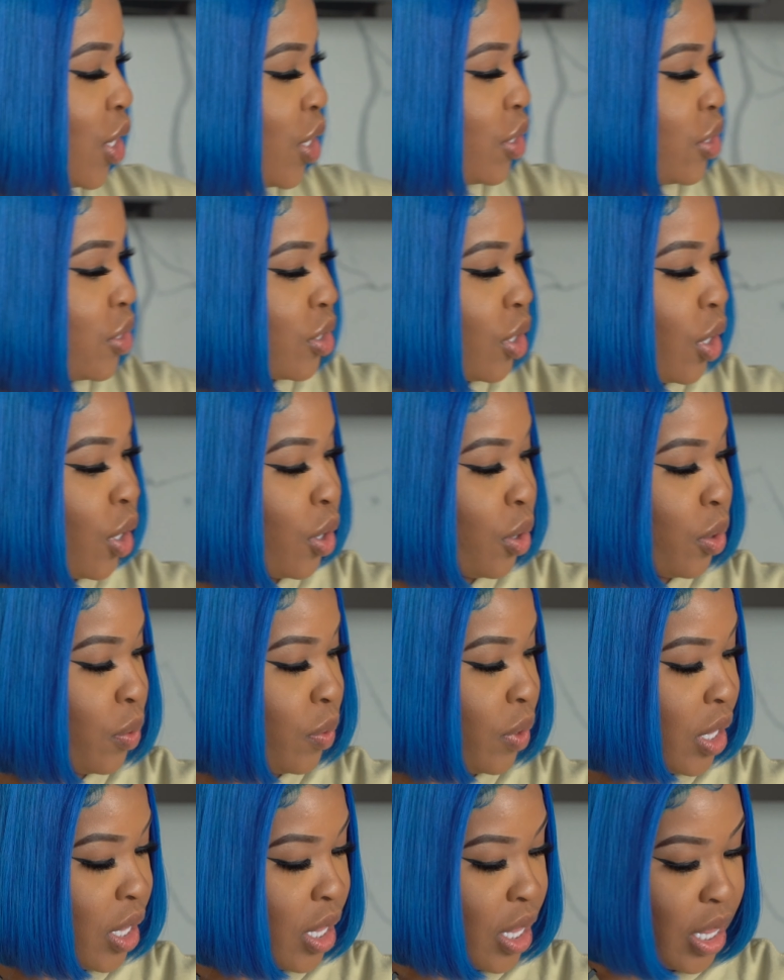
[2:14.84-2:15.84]

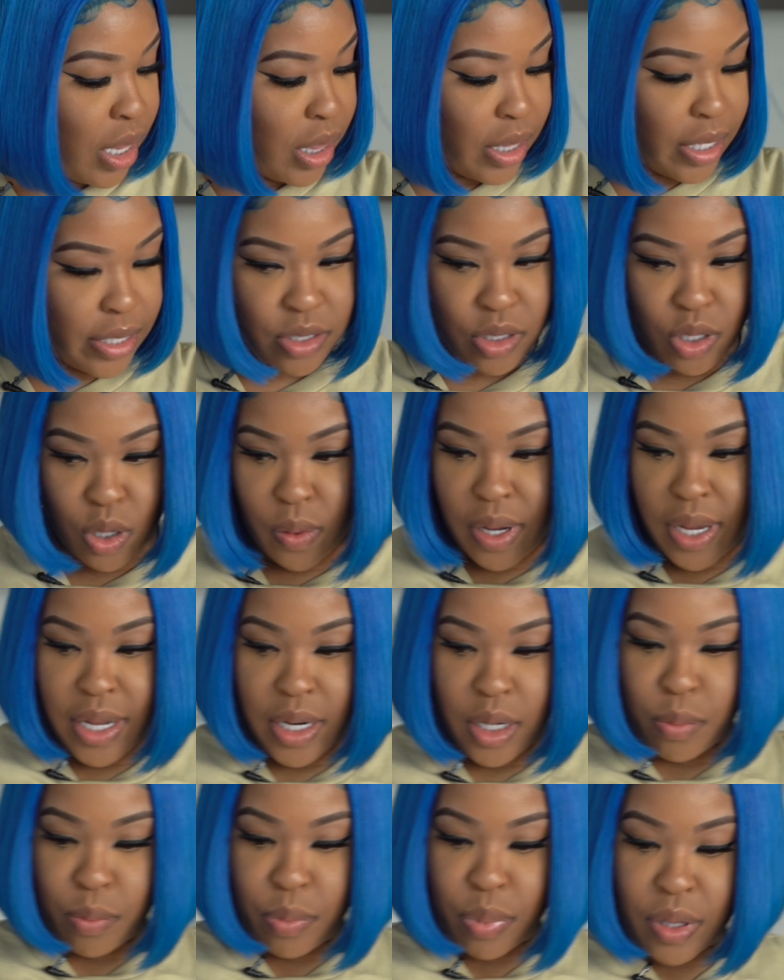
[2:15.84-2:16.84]
So let's go ahead
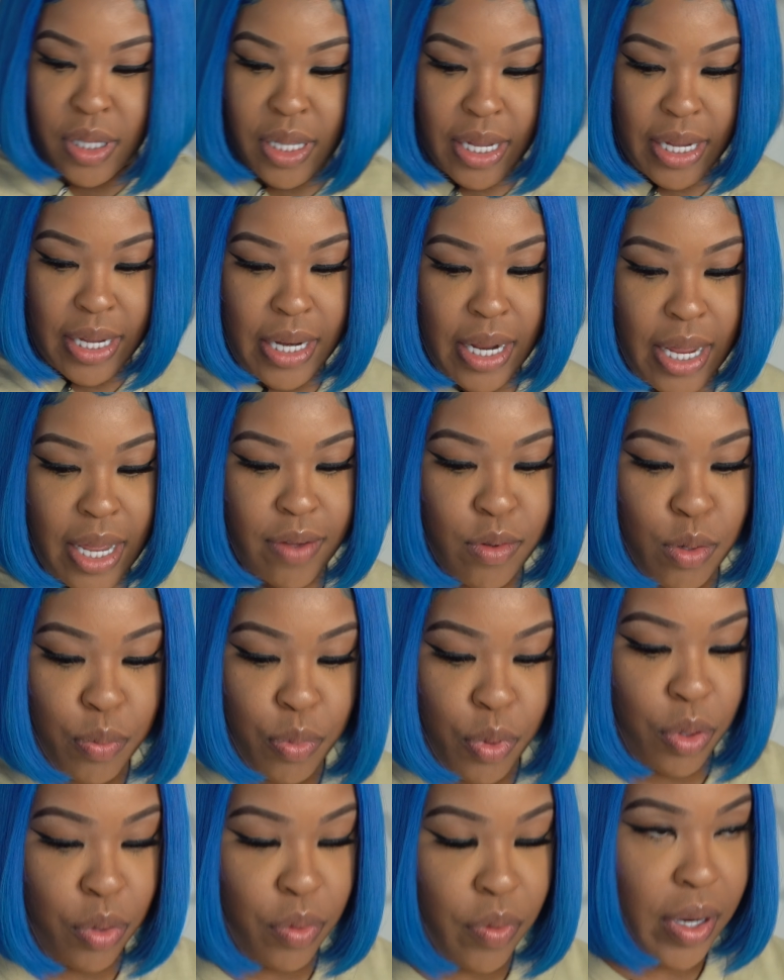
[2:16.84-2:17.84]
and plate. I have a
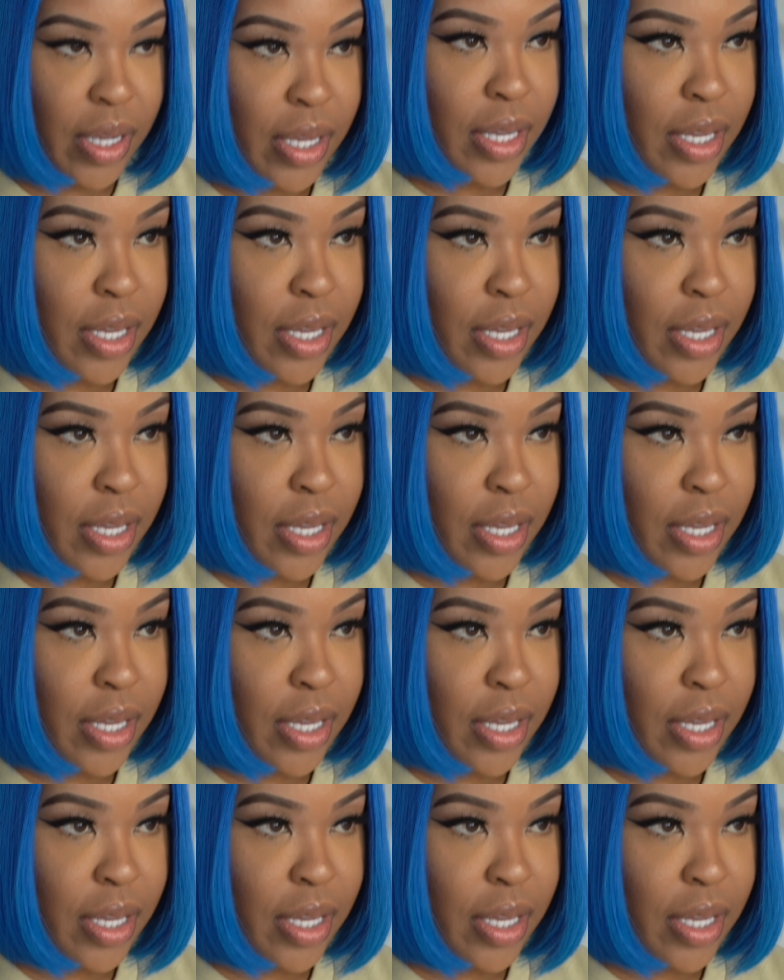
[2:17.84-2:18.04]
bowl right